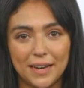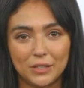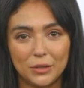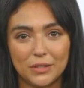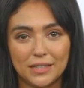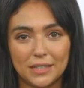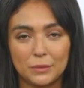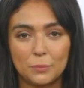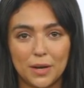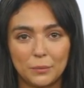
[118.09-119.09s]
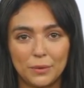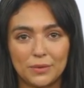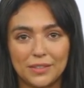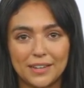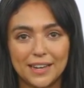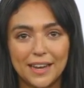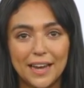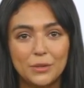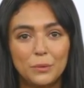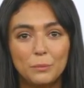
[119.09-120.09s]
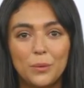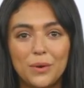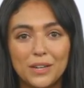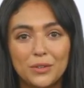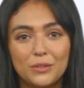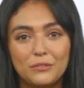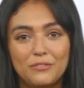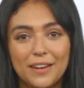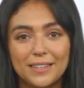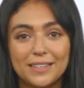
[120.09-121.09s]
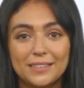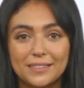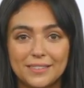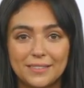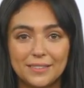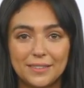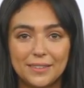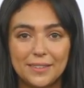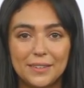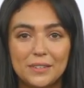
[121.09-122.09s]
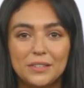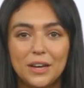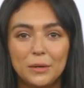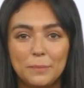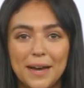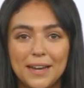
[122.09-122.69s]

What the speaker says: addressing its problems, and reporting on your findings. Start by